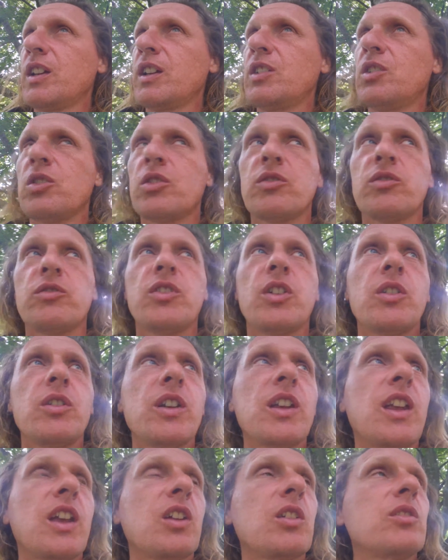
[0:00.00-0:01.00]
And look
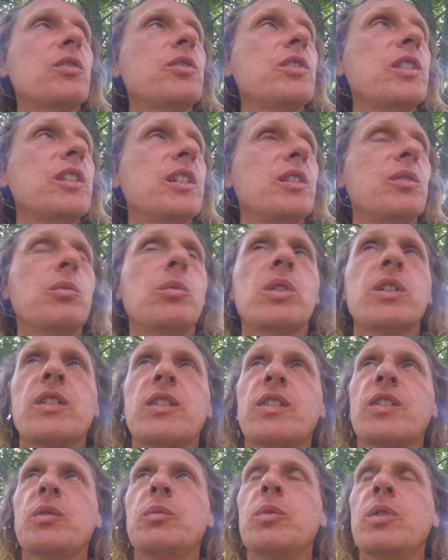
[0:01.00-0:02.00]
very carefully at
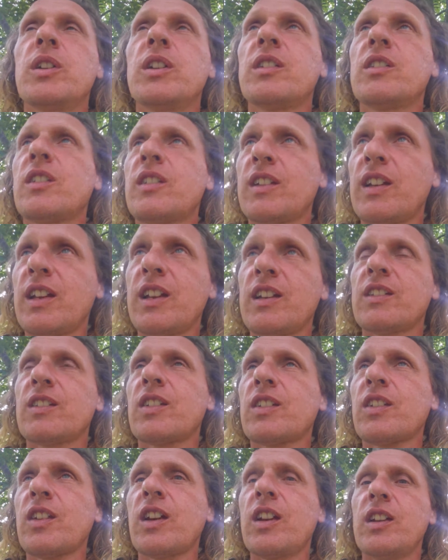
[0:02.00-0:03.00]
what someone, just like in
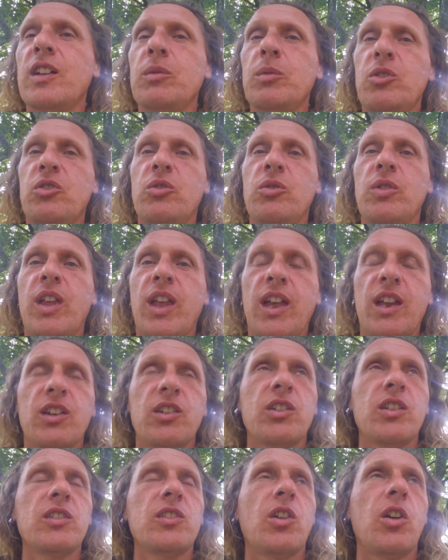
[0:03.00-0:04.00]
society, what you
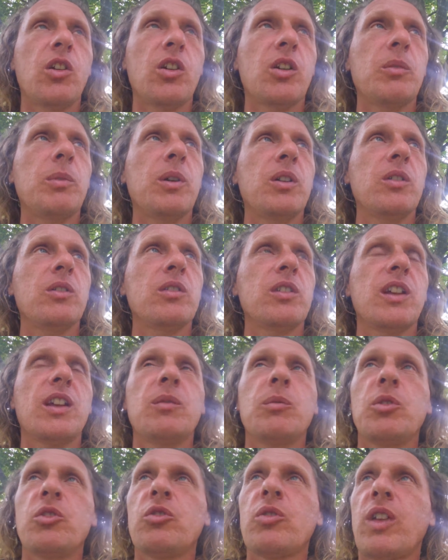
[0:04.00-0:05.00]
can talk about
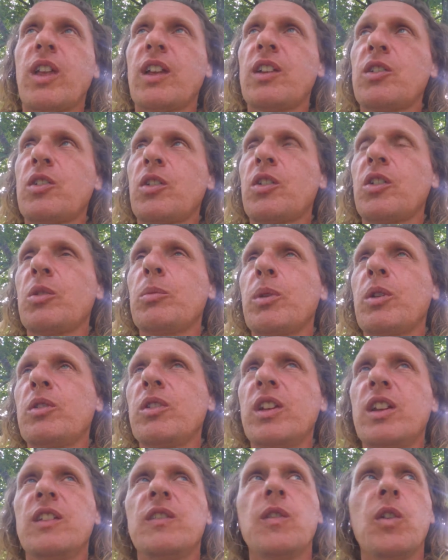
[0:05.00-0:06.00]
and what you can't talk
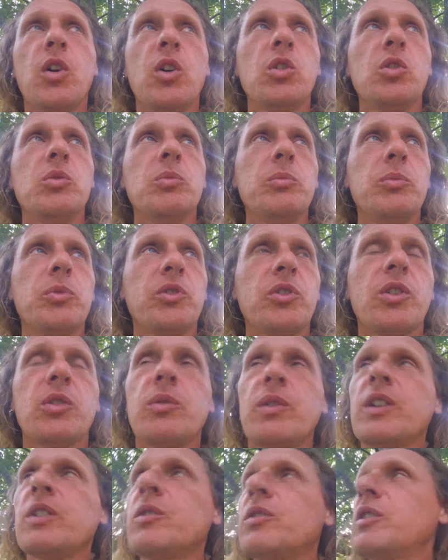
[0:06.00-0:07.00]
about in the homes
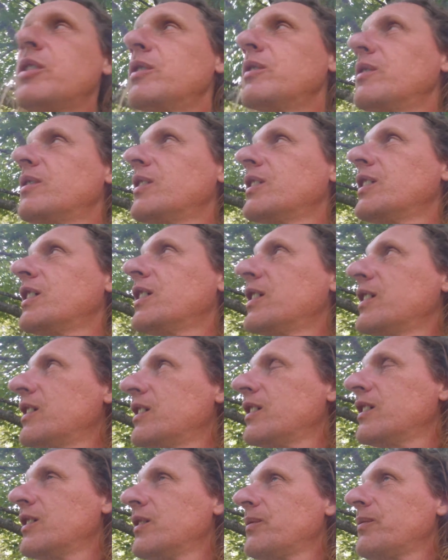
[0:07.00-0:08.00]
around you.
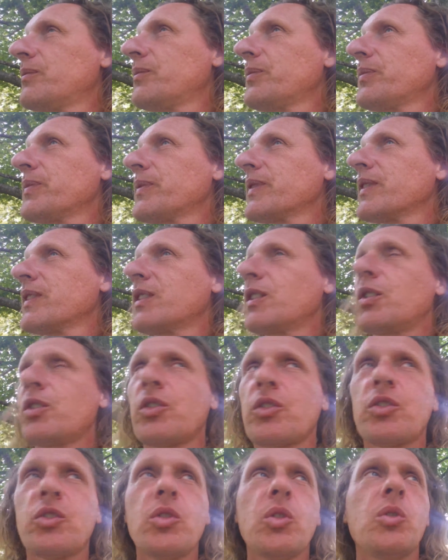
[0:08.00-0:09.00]
There's
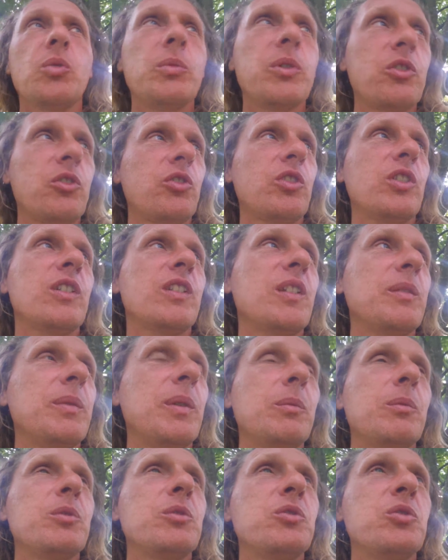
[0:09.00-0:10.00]
so much shit that
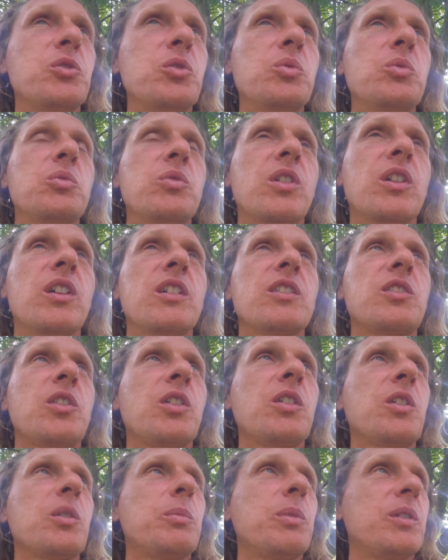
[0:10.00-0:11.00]
people do not
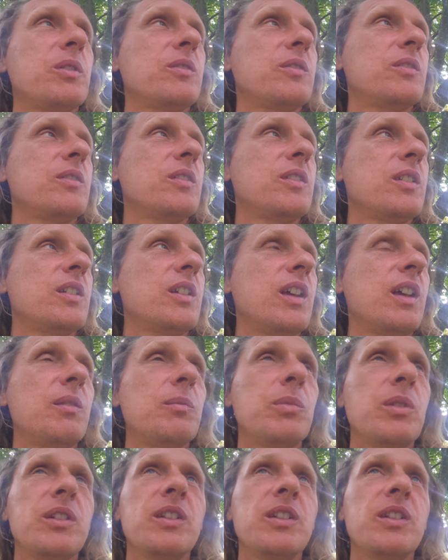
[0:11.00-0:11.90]
talk about. And